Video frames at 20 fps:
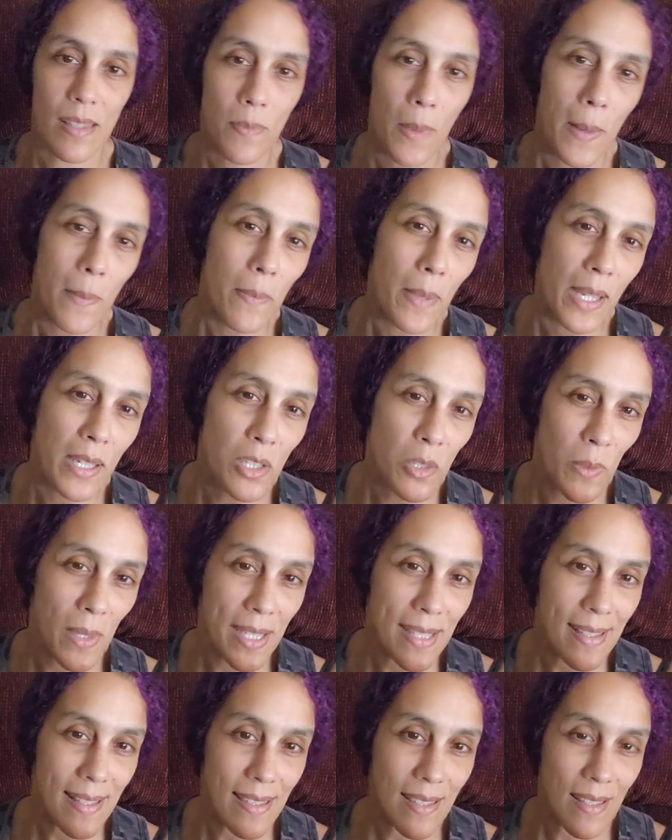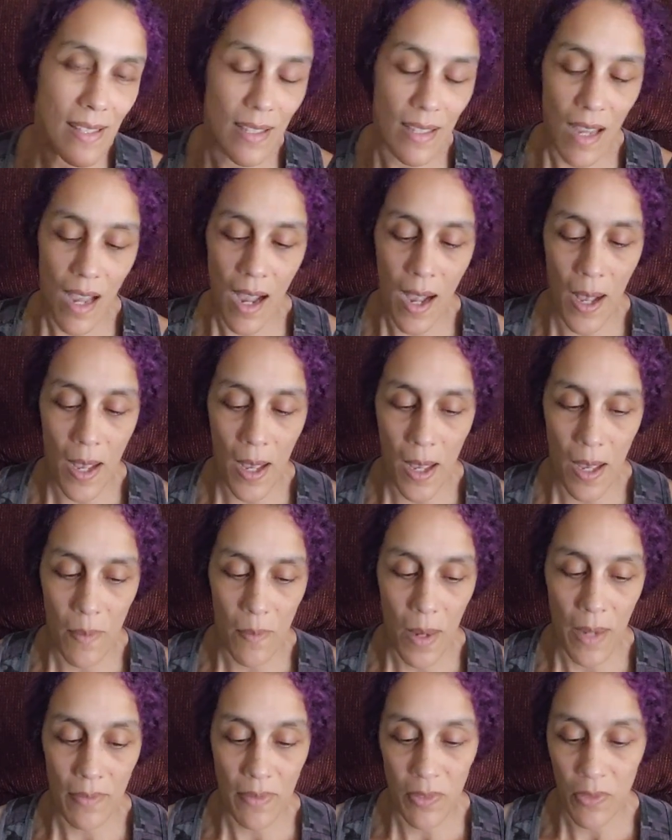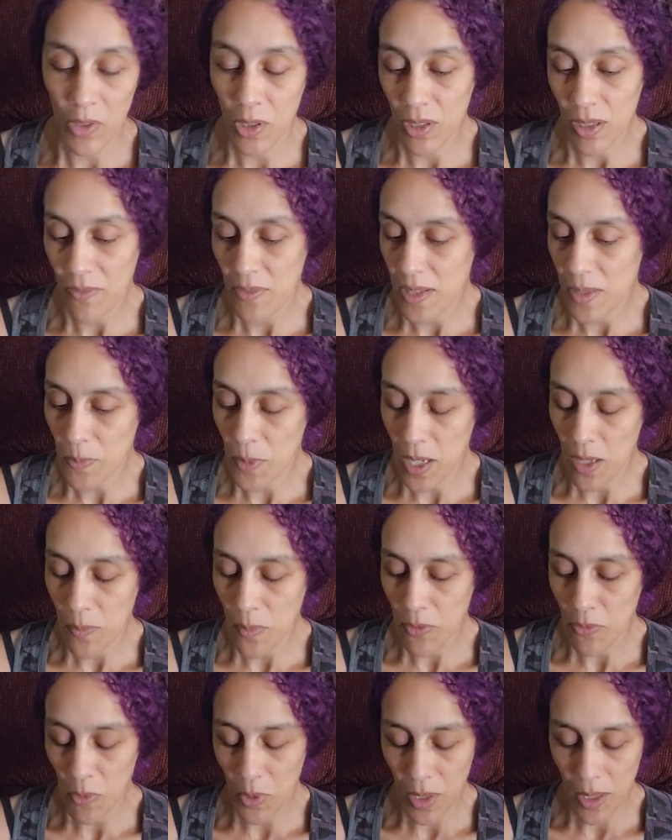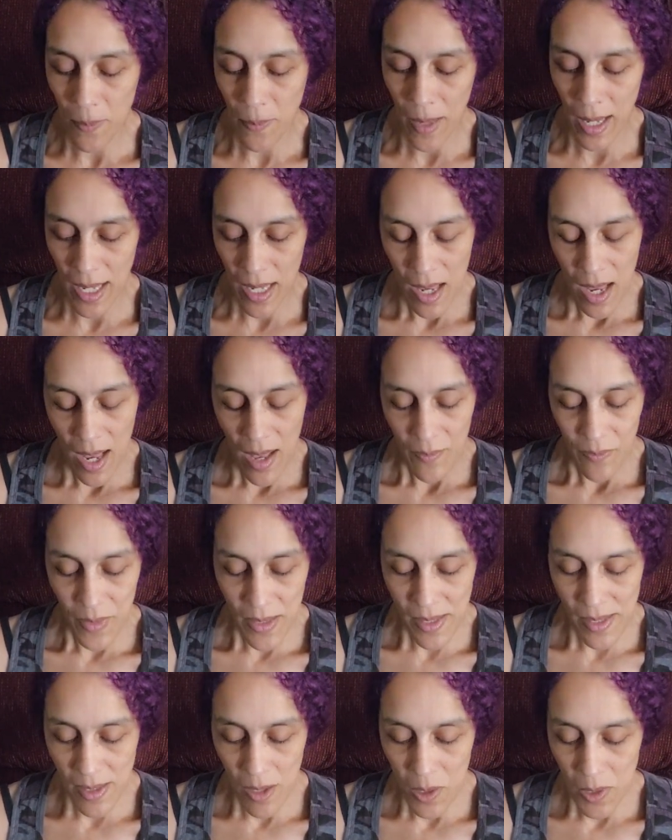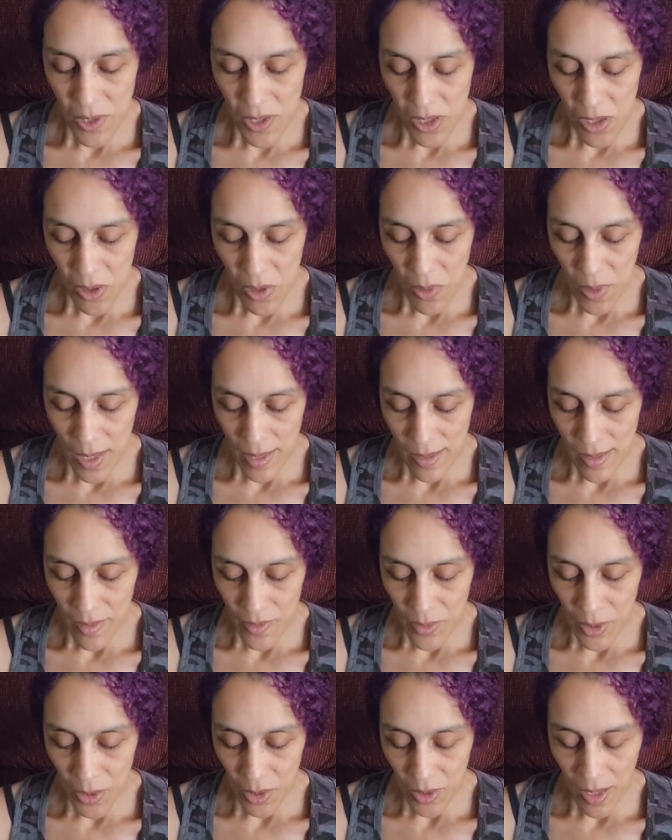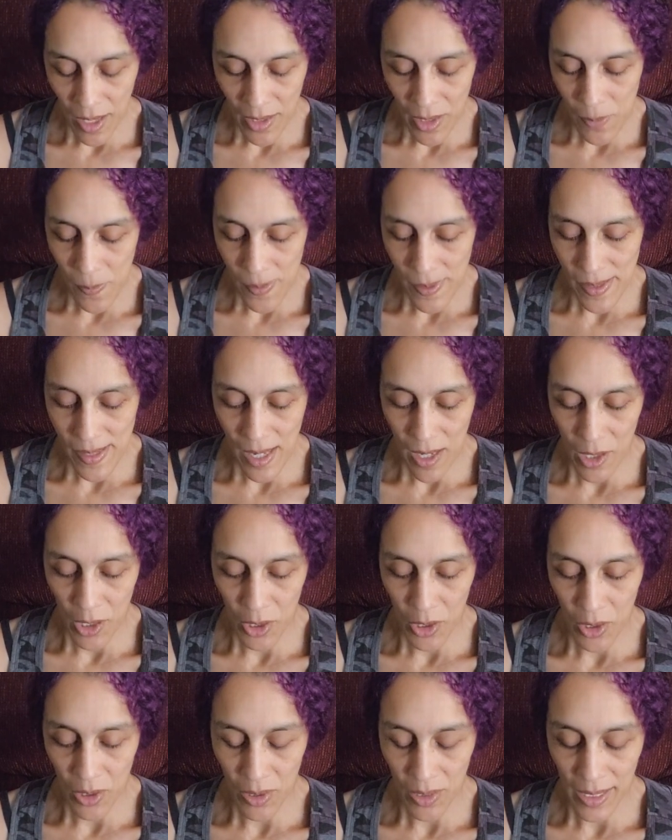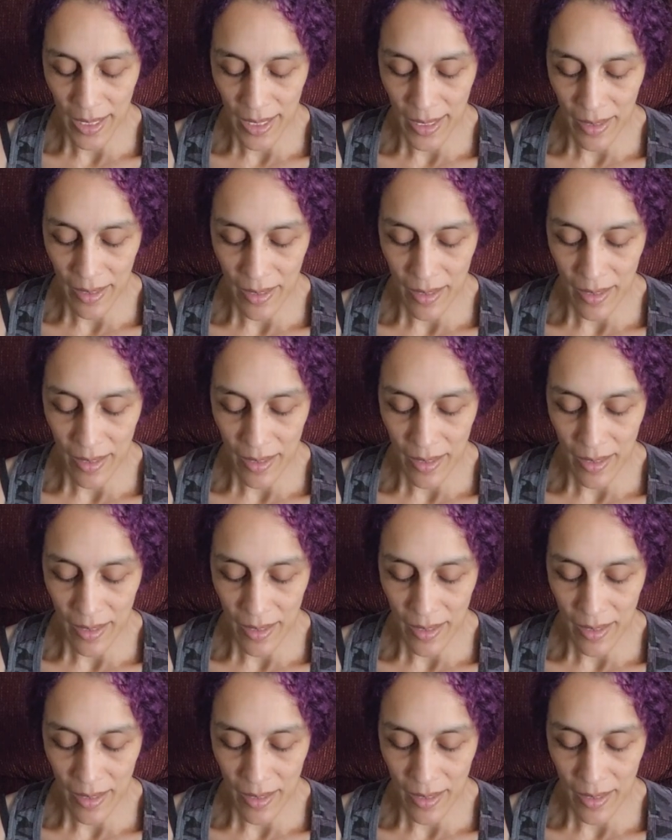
by Big Twist. I've never heard of this brand before, but this is also another 100% acrylic,